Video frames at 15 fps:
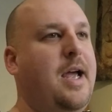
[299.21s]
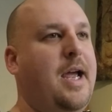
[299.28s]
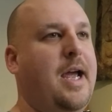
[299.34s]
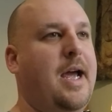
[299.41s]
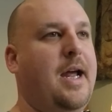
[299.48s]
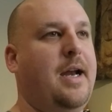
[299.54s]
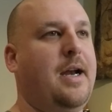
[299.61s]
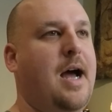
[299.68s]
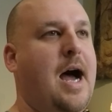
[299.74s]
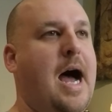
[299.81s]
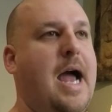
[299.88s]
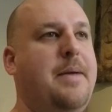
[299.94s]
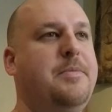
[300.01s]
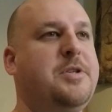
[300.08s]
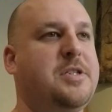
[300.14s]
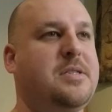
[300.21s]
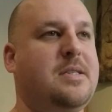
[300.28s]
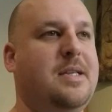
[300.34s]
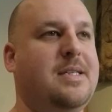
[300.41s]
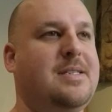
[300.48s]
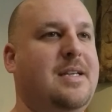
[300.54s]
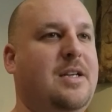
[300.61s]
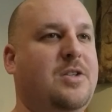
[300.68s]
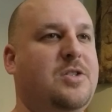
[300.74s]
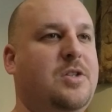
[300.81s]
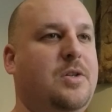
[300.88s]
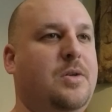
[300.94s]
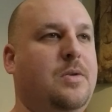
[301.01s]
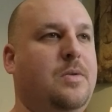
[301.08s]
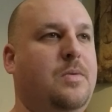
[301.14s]
And I'm just listening
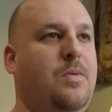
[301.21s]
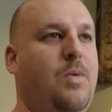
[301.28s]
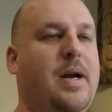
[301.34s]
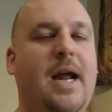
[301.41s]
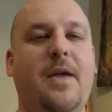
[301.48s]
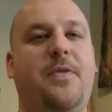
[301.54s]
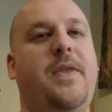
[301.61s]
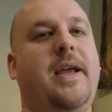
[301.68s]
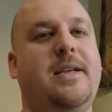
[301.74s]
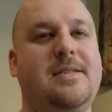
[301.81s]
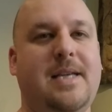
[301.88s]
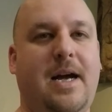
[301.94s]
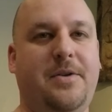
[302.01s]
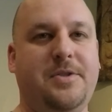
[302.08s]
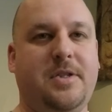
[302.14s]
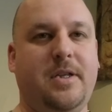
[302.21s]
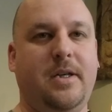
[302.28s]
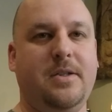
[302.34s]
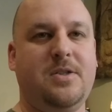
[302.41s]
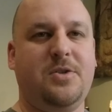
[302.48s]
to what I think sounds good.